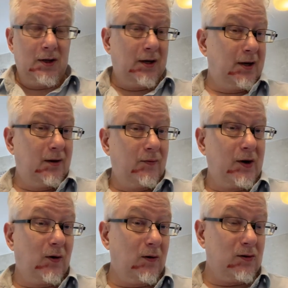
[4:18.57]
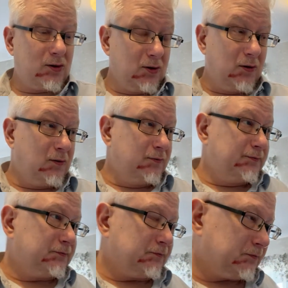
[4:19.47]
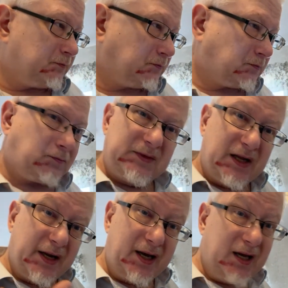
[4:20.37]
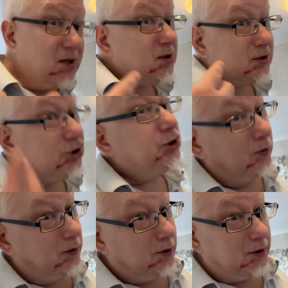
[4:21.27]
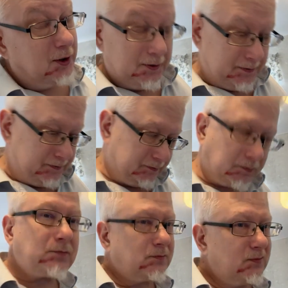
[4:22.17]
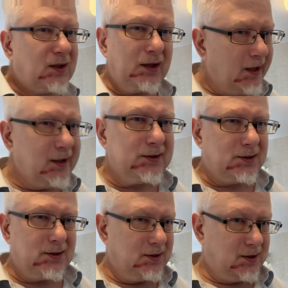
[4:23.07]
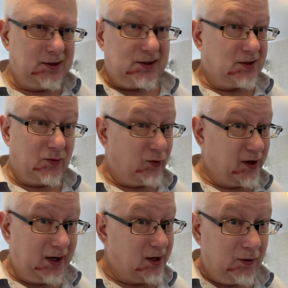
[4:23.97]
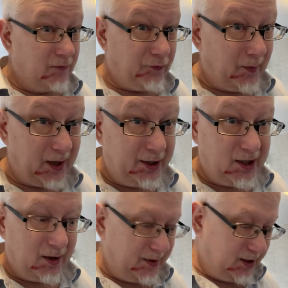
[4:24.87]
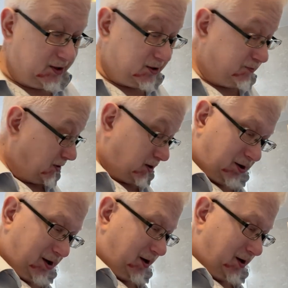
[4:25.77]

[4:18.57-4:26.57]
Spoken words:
we also need sugar. Yes, this is really good for my diabetes, but